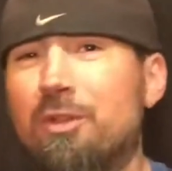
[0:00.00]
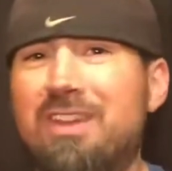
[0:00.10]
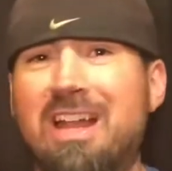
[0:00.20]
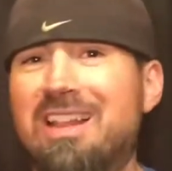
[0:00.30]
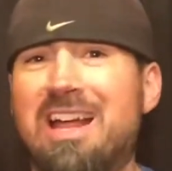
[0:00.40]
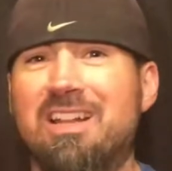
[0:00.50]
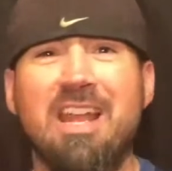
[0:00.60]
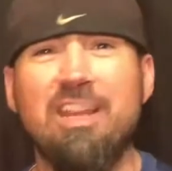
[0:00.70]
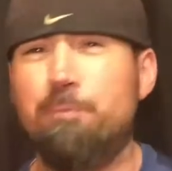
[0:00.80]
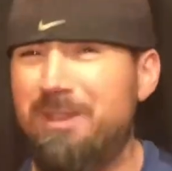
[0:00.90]
got a lot of
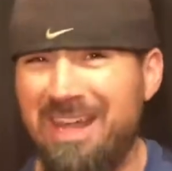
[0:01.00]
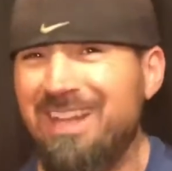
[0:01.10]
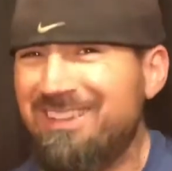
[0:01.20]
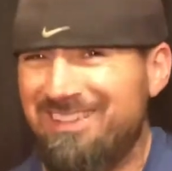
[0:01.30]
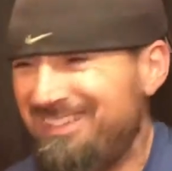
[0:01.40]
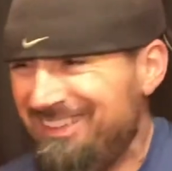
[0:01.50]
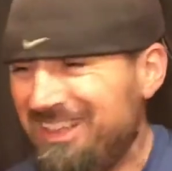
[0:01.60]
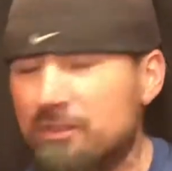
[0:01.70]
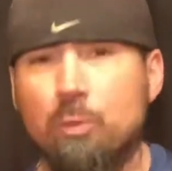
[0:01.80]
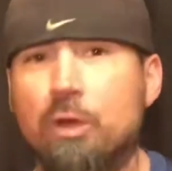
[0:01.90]
lakes, but that
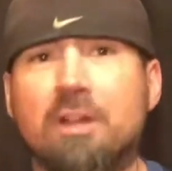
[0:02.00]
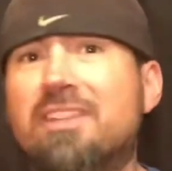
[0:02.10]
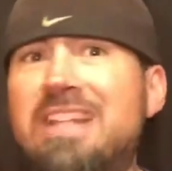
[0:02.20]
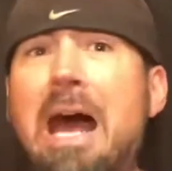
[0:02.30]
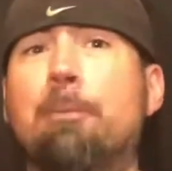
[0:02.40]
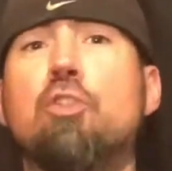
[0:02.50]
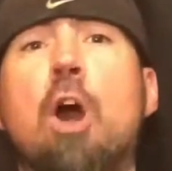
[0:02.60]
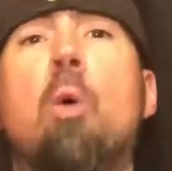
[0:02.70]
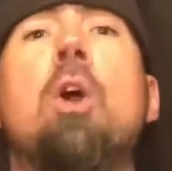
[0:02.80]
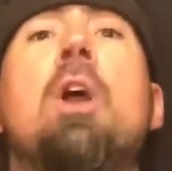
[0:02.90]
isn't where it stops.
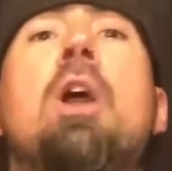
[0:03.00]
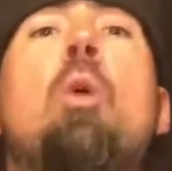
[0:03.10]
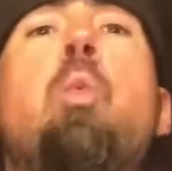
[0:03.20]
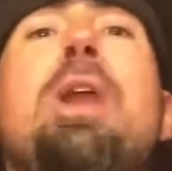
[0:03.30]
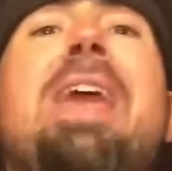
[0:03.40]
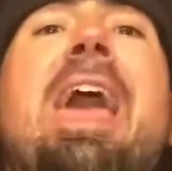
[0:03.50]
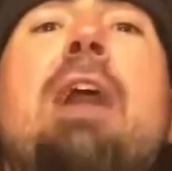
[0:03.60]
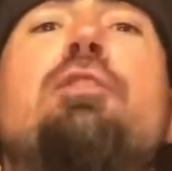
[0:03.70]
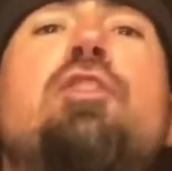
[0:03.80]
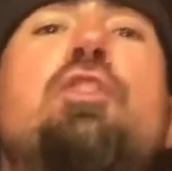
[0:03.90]
No, we
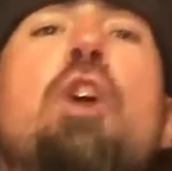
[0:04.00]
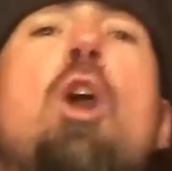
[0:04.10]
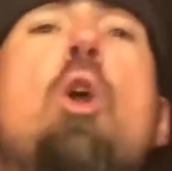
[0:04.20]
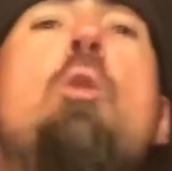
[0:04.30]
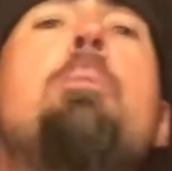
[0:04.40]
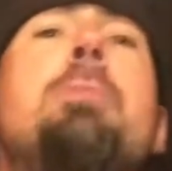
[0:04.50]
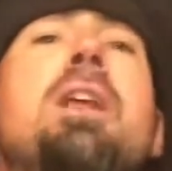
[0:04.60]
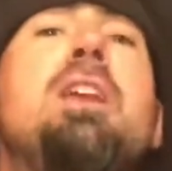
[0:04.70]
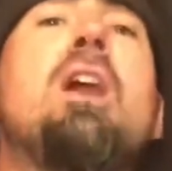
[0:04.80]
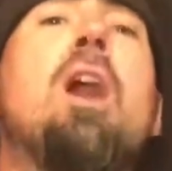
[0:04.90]
have so
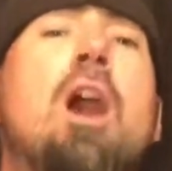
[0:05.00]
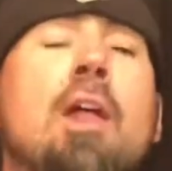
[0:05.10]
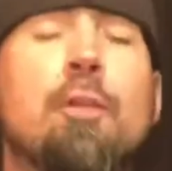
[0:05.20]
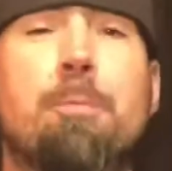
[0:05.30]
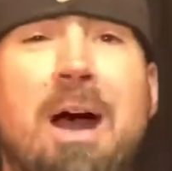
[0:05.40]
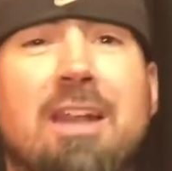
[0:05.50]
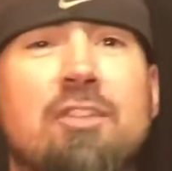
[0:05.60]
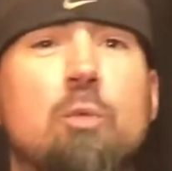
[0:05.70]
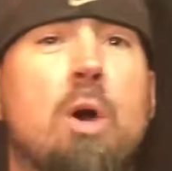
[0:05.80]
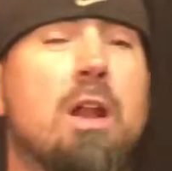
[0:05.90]
many other bodies
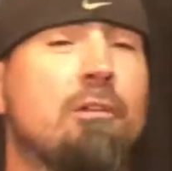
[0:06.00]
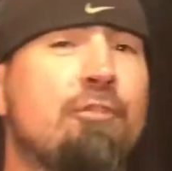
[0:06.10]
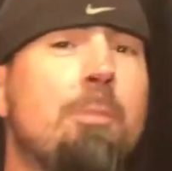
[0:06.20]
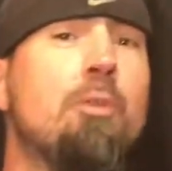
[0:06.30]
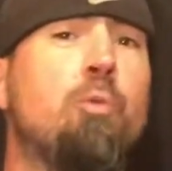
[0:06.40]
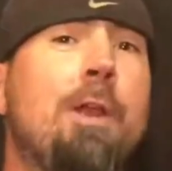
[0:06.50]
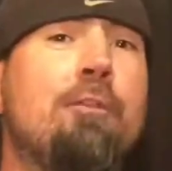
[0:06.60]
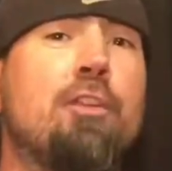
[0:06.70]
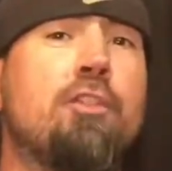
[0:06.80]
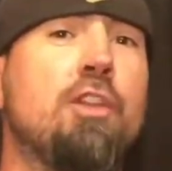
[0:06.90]
of water, from the
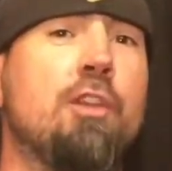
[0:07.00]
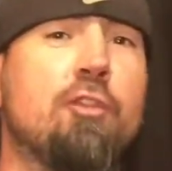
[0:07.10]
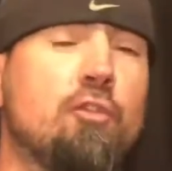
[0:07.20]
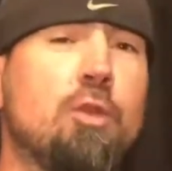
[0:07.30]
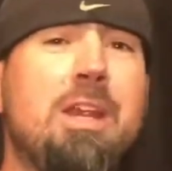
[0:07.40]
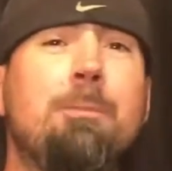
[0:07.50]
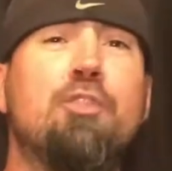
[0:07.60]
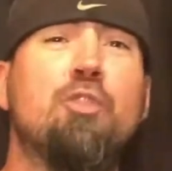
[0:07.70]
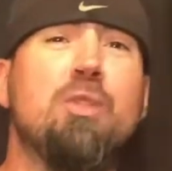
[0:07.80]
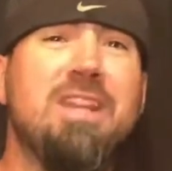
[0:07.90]
rivers to the streams
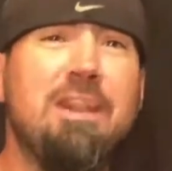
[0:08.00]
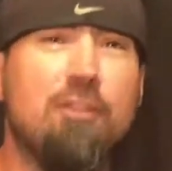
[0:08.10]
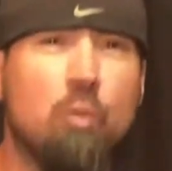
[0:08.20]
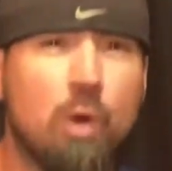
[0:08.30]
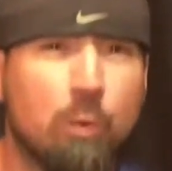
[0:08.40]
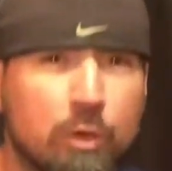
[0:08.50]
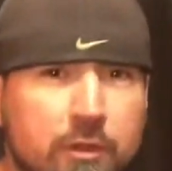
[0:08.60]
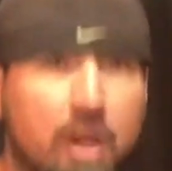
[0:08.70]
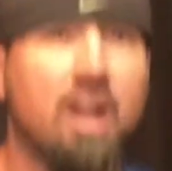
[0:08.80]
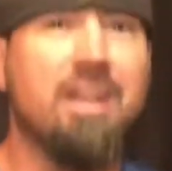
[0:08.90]
to even what we're
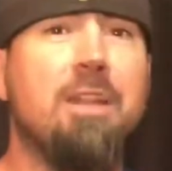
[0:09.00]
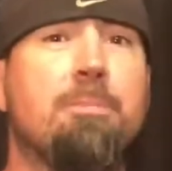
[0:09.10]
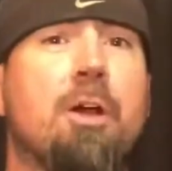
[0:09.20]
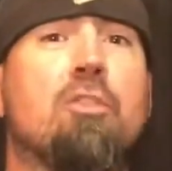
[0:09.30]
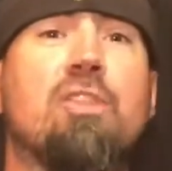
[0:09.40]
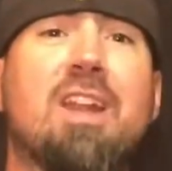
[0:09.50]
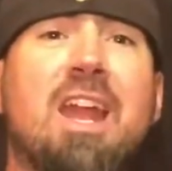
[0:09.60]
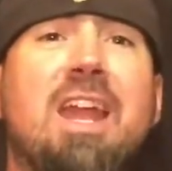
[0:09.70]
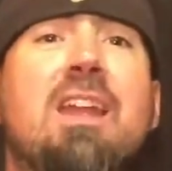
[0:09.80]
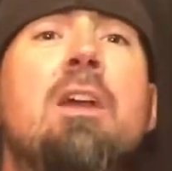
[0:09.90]
talking about
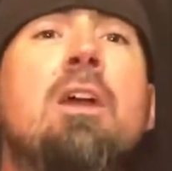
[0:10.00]
today,